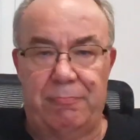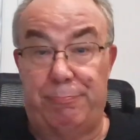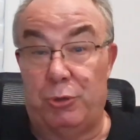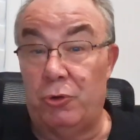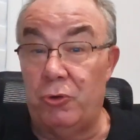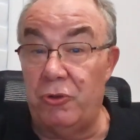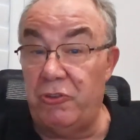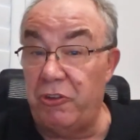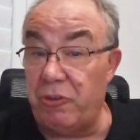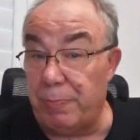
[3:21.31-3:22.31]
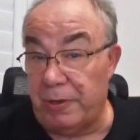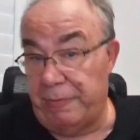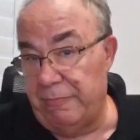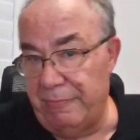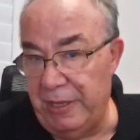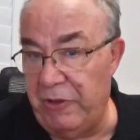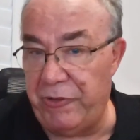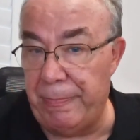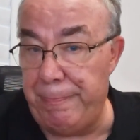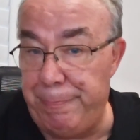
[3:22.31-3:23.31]
poor discipline is
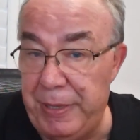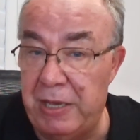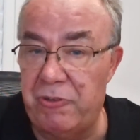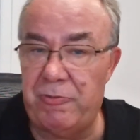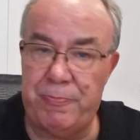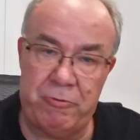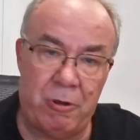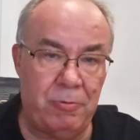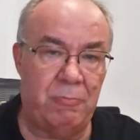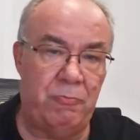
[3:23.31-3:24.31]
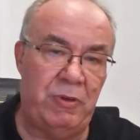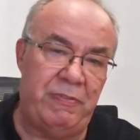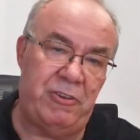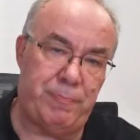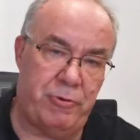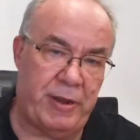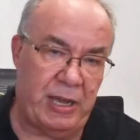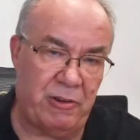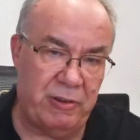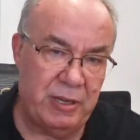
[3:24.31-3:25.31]
the biggest problem with this
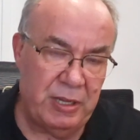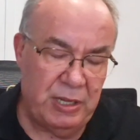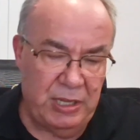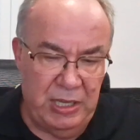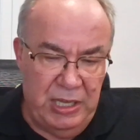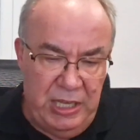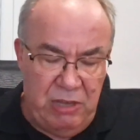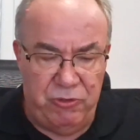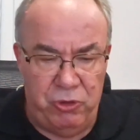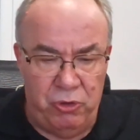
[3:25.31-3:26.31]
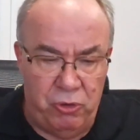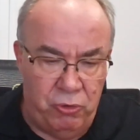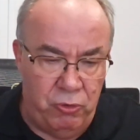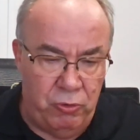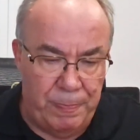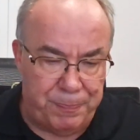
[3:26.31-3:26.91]
product. If you